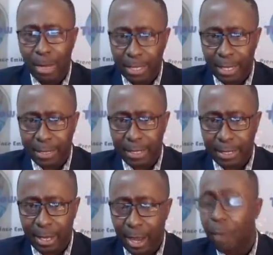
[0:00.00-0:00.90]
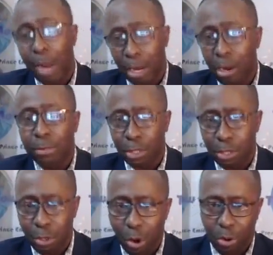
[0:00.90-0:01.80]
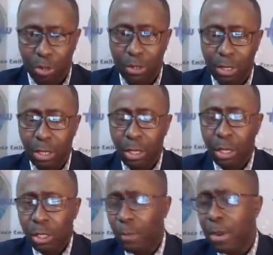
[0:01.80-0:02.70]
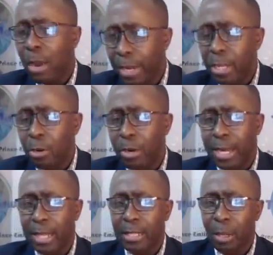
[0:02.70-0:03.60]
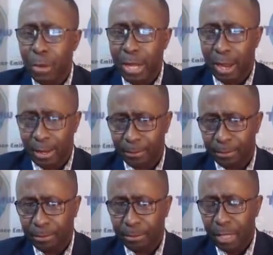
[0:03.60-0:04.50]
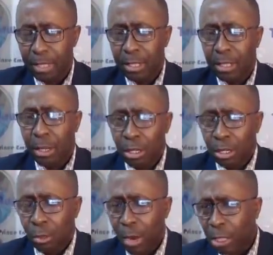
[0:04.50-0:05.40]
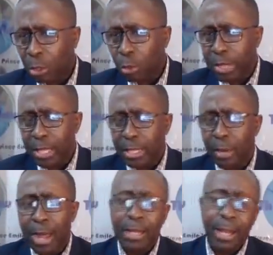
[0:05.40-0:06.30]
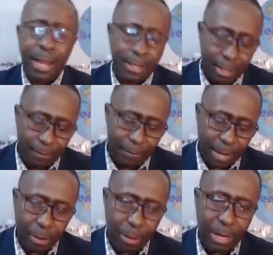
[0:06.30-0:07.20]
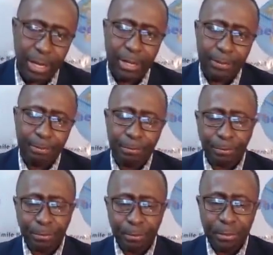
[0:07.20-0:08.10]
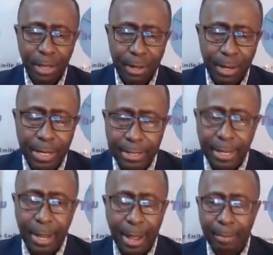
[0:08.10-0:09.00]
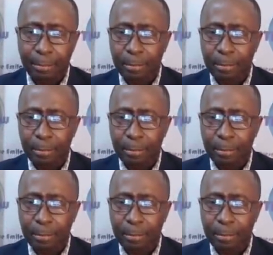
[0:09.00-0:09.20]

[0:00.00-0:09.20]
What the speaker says: my dear sister, and welcome to you all. So we already know that there's a winner. One or two things I want to address very quickly is my